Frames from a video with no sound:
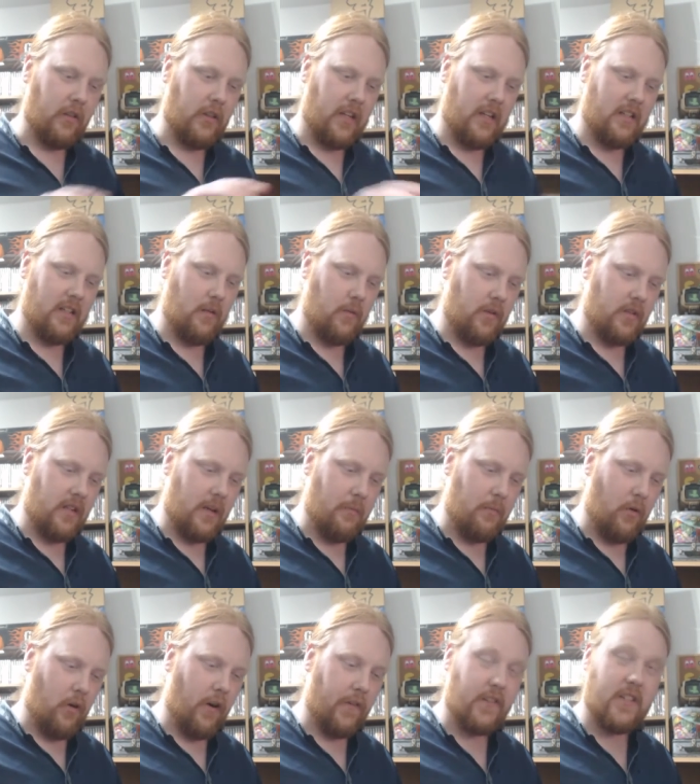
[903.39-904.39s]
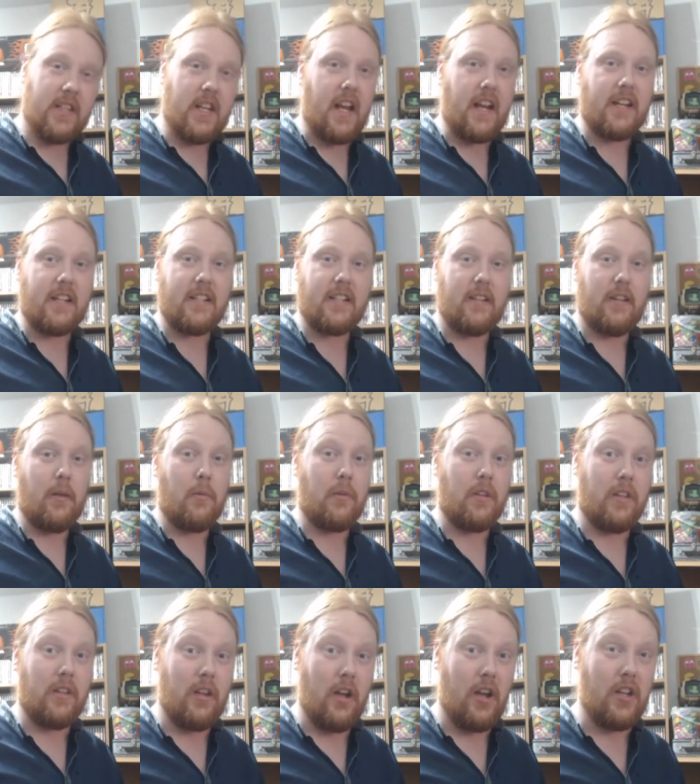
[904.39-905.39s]
These are the ones I bought off Sex that were
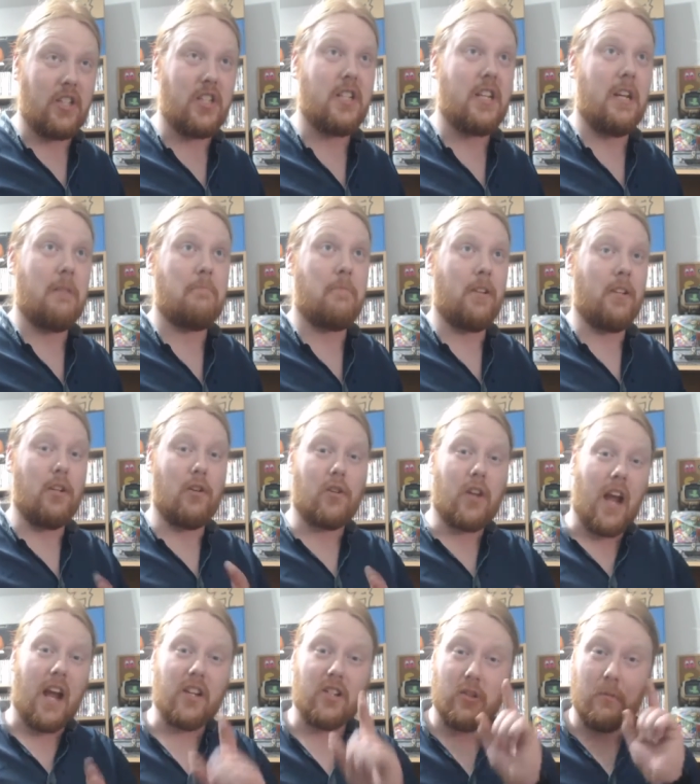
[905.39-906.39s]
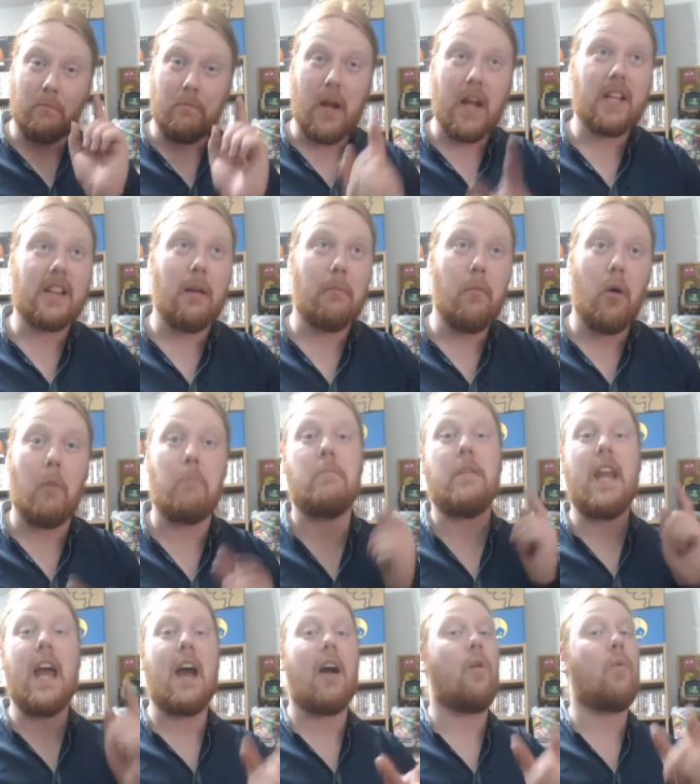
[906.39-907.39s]
dirt cheap, and you guys should pick them up
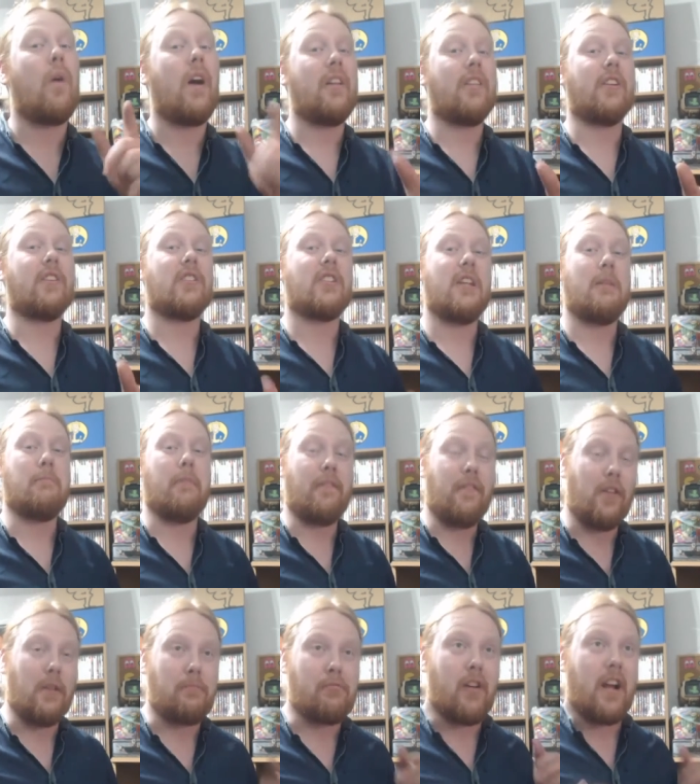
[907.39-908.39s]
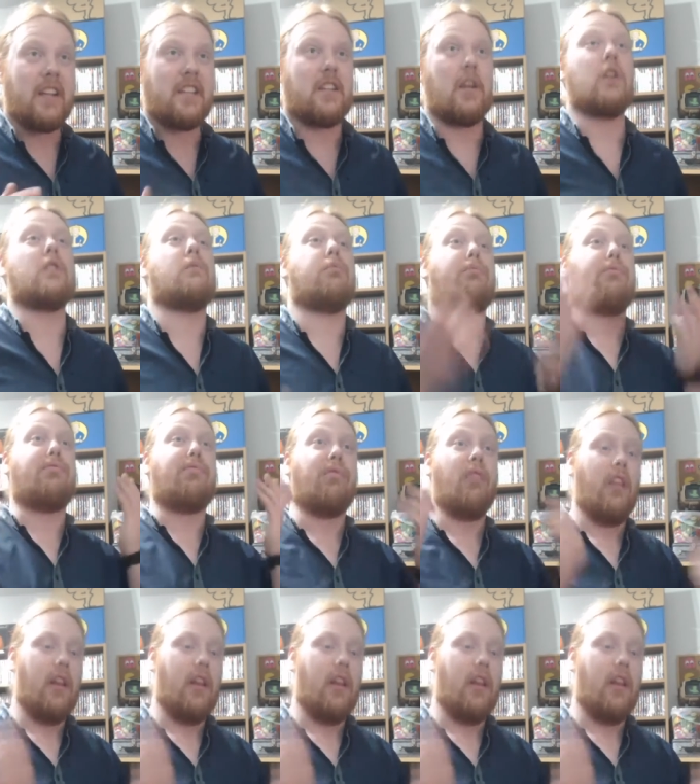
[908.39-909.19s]
now while they're cheap before the price goes.